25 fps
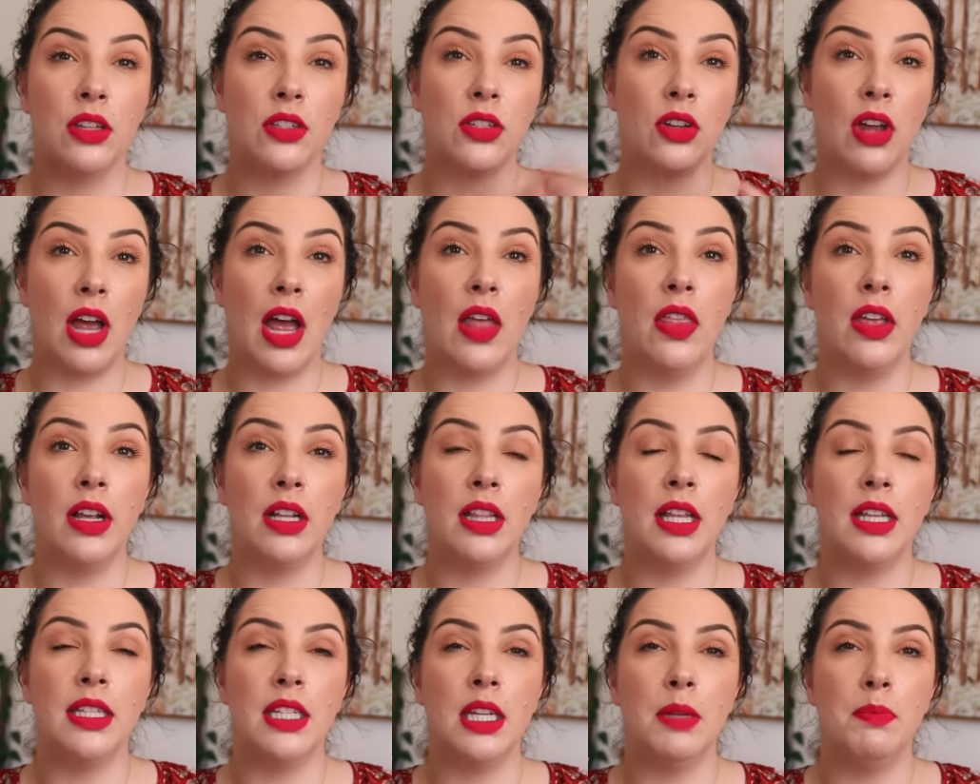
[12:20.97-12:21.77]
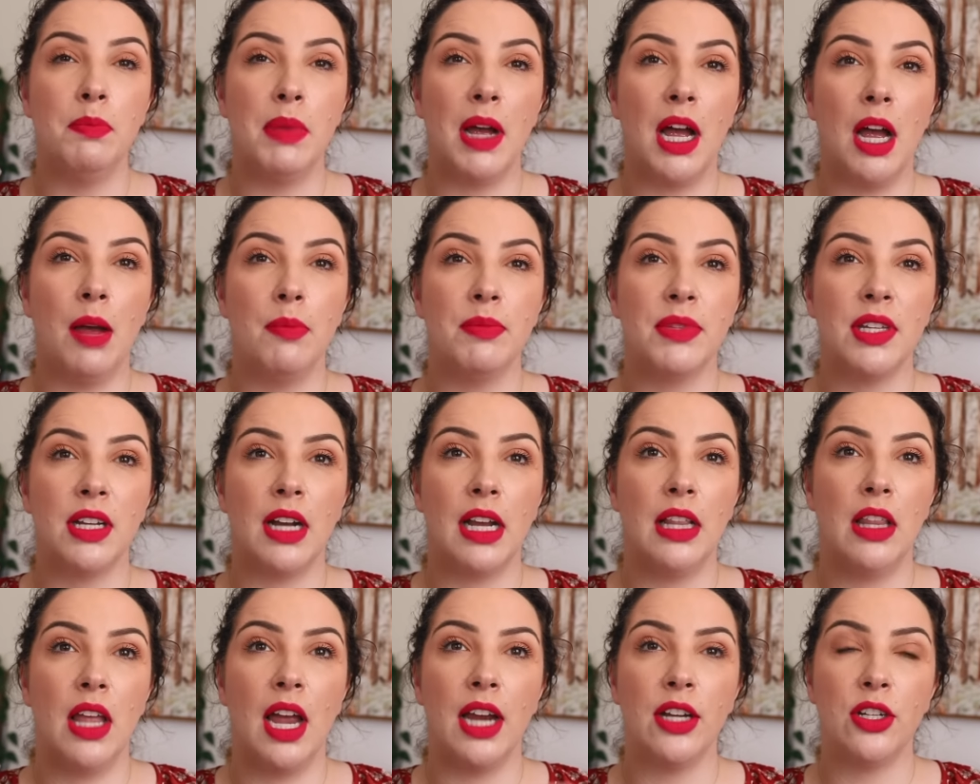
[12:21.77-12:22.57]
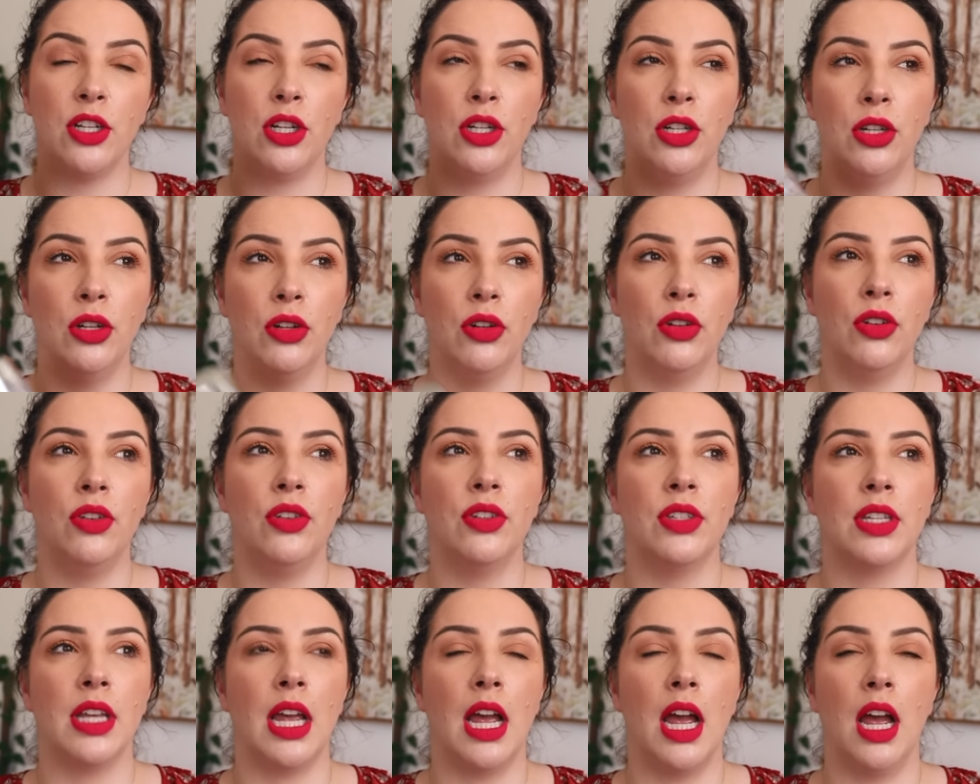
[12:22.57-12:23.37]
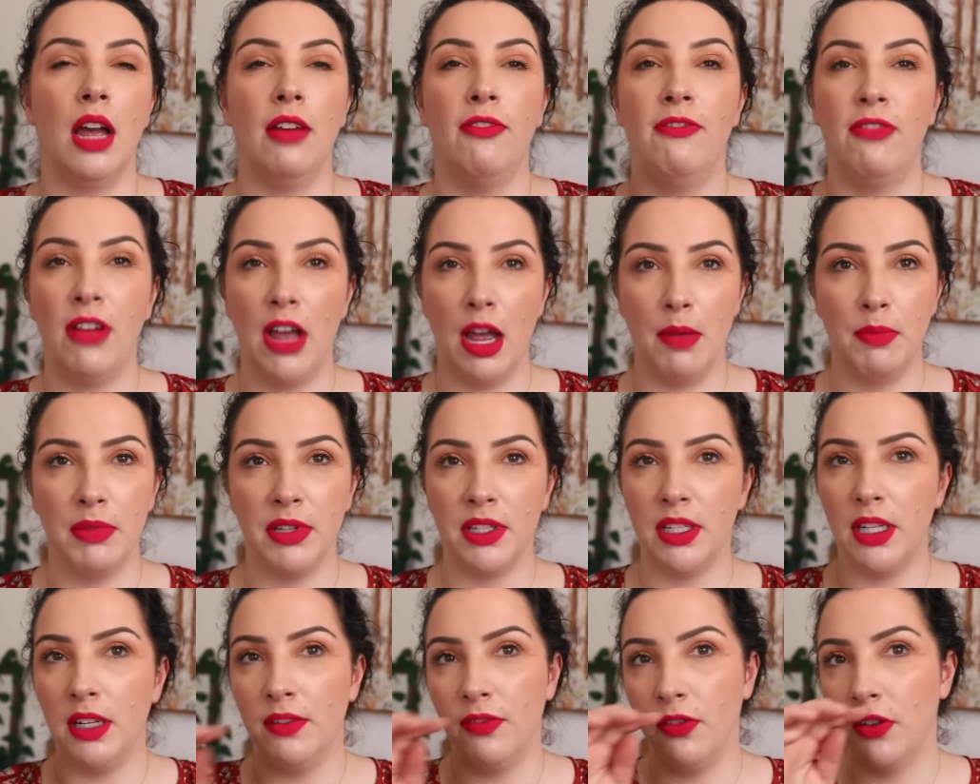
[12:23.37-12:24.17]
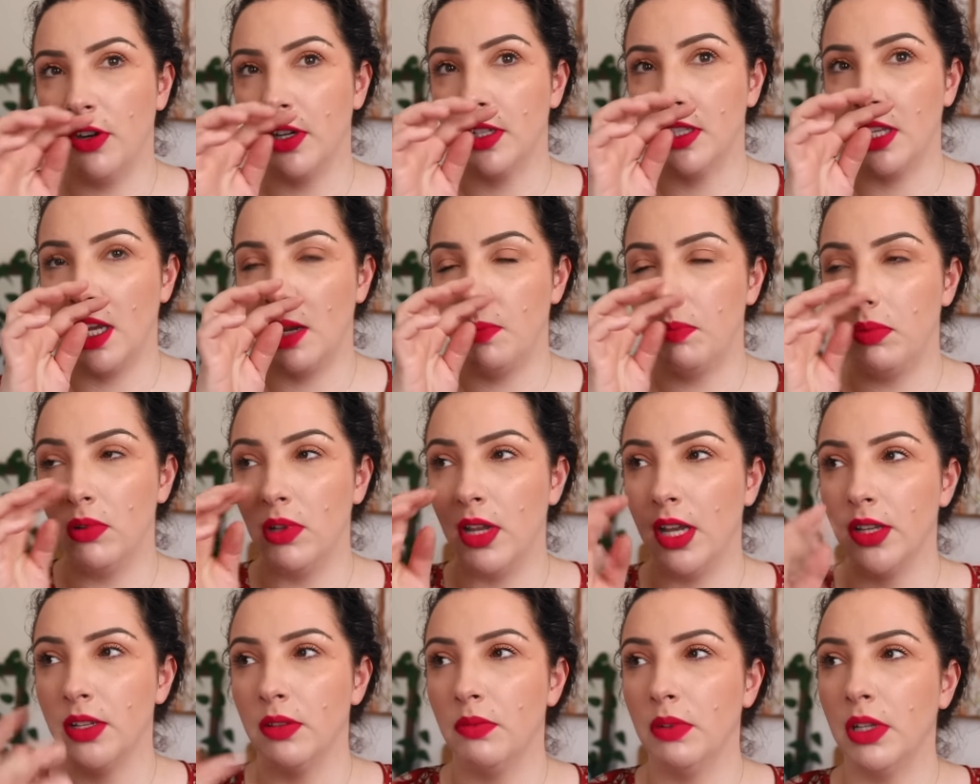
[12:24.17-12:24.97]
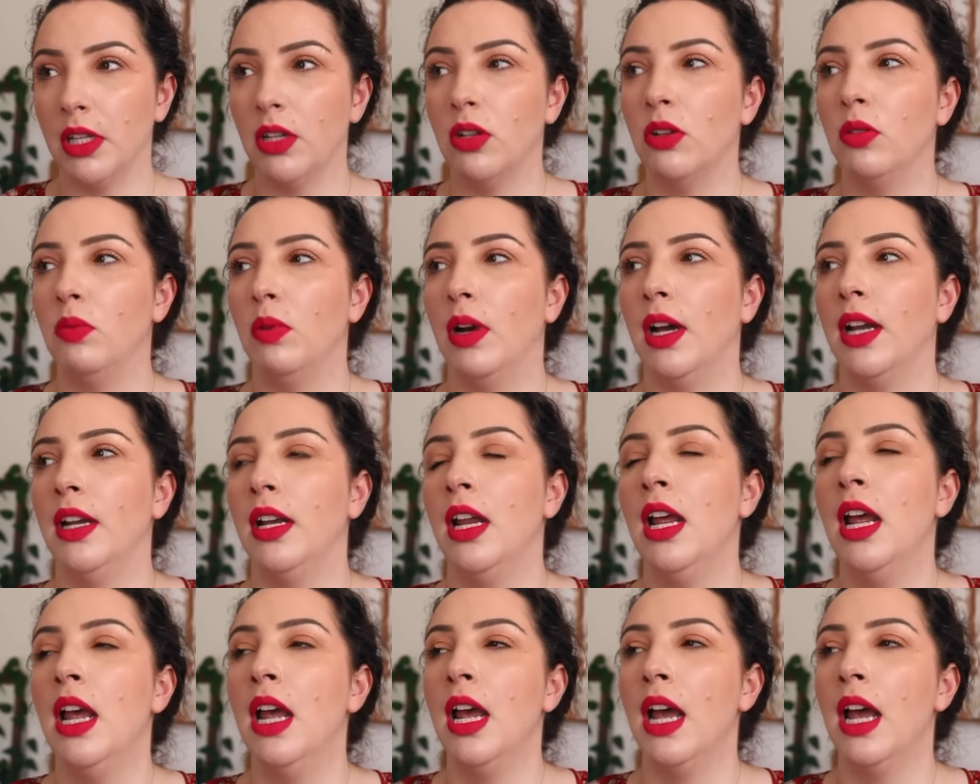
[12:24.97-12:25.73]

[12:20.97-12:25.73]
So other cleansing balms that I like to use, Pharmacy, for example, has a really good one.